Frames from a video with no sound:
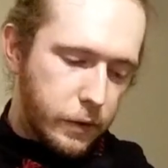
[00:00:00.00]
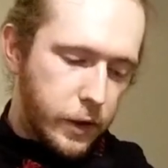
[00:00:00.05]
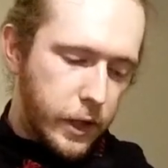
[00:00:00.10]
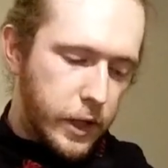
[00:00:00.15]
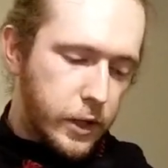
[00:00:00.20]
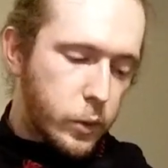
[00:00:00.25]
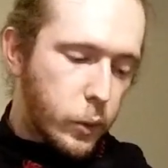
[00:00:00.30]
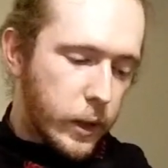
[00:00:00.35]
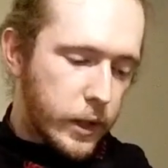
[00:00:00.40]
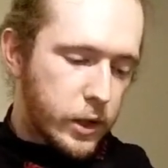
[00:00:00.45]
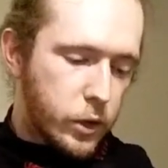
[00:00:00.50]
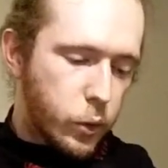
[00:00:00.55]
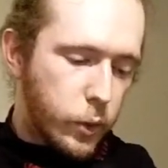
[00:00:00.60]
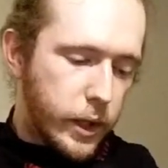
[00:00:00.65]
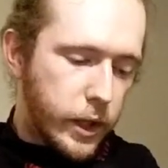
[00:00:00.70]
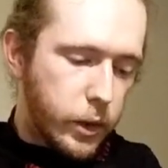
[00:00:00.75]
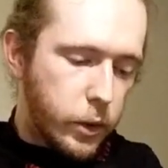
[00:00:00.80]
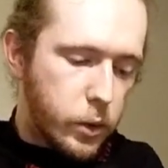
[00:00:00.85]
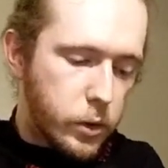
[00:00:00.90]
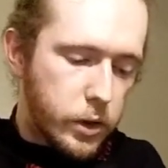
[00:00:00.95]
For these ones we
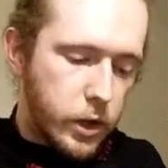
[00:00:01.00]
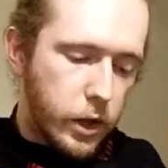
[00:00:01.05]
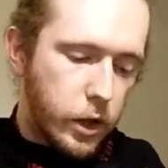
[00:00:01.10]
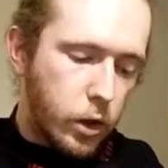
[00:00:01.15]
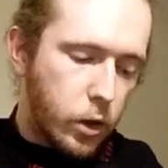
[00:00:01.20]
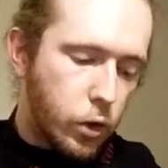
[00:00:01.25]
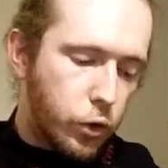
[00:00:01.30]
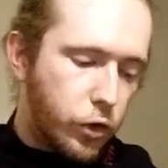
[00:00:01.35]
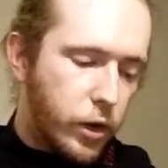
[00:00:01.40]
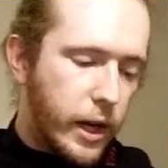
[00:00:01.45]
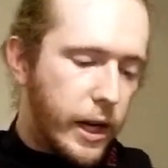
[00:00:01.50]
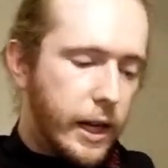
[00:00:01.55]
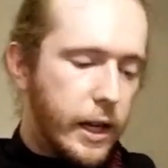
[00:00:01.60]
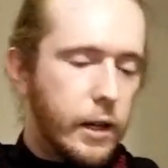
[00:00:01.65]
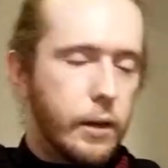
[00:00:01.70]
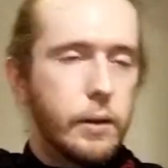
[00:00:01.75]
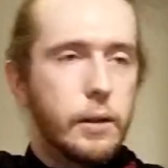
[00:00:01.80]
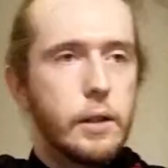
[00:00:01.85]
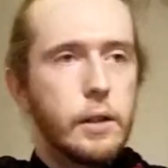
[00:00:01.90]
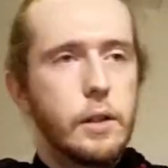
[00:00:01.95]
used Earl
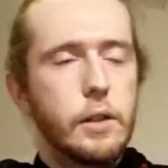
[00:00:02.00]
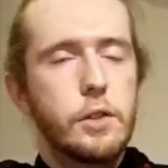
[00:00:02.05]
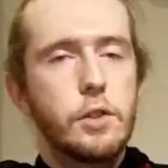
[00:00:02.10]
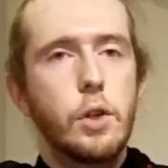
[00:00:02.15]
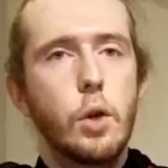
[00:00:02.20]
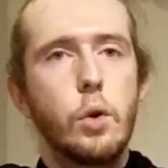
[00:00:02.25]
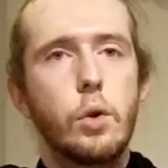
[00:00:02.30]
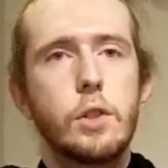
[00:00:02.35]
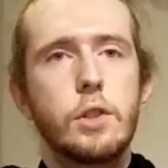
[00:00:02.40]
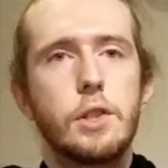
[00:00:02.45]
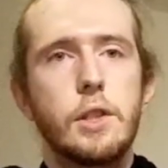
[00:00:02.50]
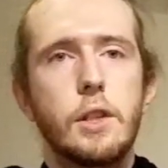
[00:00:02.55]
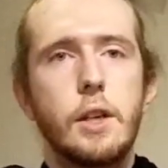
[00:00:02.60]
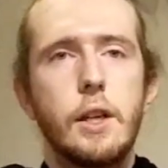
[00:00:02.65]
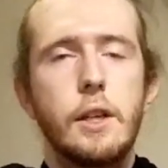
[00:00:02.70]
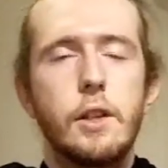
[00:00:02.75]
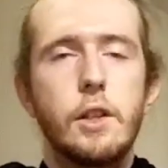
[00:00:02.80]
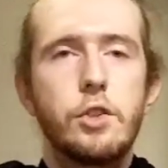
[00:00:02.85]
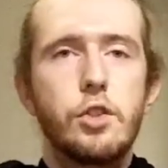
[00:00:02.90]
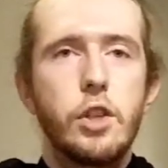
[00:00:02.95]
Grey soaked
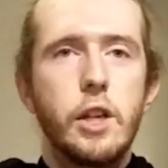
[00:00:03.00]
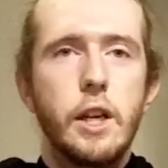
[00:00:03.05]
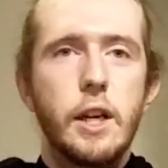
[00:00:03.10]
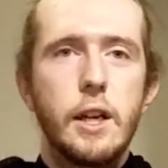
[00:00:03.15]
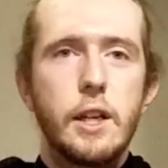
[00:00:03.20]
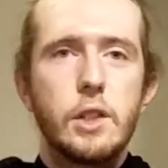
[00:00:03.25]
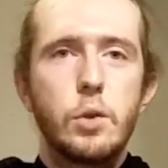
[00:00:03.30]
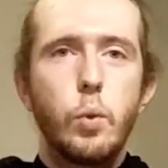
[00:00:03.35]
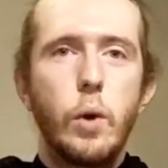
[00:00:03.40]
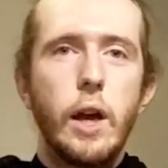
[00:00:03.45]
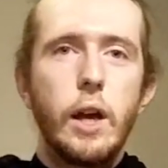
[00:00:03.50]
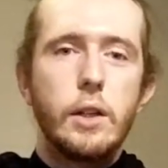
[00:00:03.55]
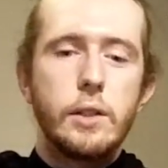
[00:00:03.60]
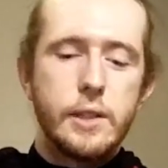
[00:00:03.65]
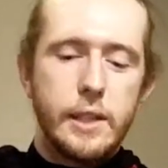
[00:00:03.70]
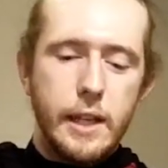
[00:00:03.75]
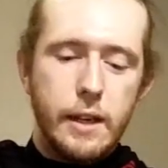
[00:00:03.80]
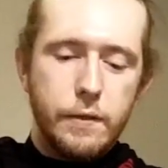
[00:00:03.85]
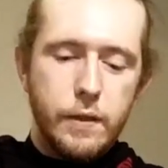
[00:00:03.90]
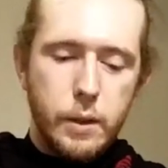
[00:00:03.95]
in the chia as well
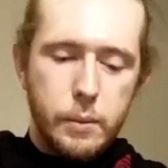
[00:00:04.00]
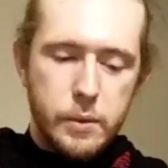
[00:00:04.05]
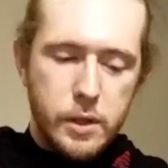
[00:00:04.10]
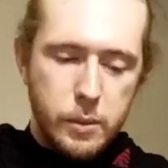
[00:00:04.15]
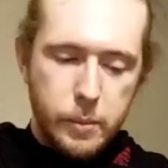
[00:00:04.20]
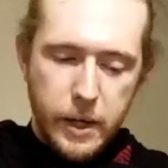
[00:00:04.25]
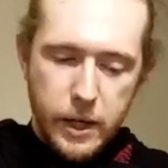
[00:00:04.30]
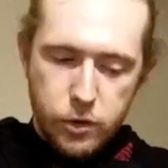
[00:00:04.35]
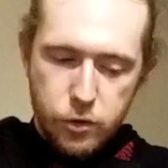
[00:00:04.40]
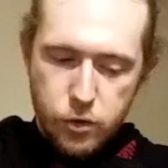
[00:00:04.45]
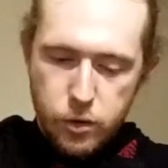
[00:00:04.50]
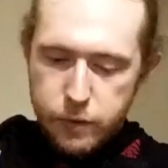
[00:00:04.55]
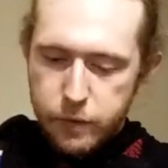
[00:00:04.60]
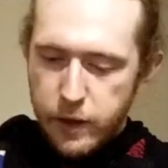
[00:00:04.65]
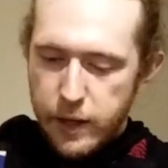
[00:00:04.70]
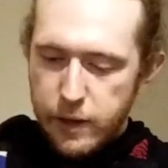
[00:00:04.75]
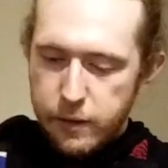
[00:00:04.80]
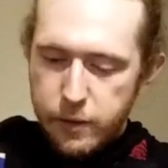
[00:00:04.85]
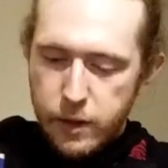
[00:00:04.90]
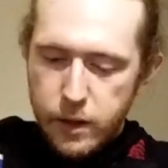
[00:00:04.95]
to give them some extra
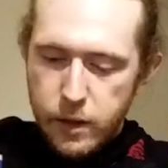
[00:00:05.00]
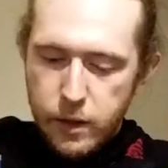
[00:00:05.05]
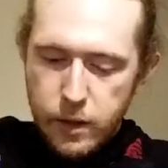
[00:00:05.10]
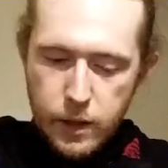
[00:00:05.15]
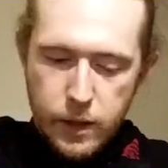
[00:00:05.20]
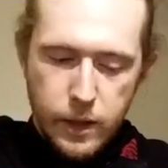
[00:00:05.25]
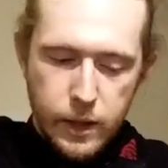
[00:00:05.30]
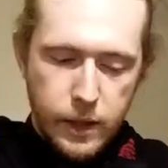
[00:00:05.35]
flavor.